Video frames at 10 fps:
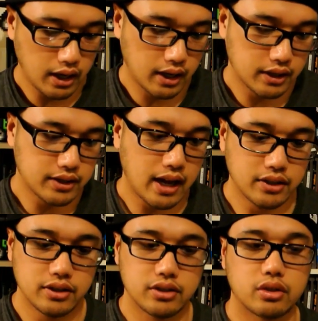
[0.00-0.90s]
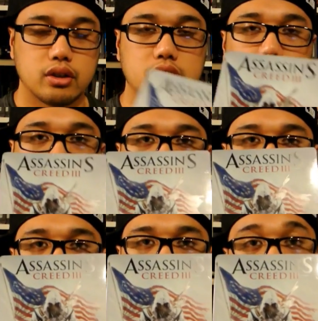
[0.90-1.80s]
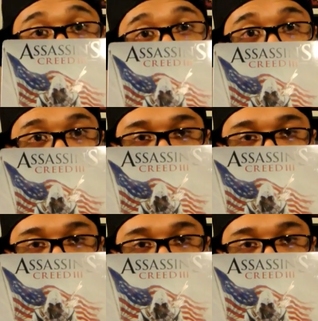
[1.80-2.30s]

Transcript: and Assassin's Creed 3 again.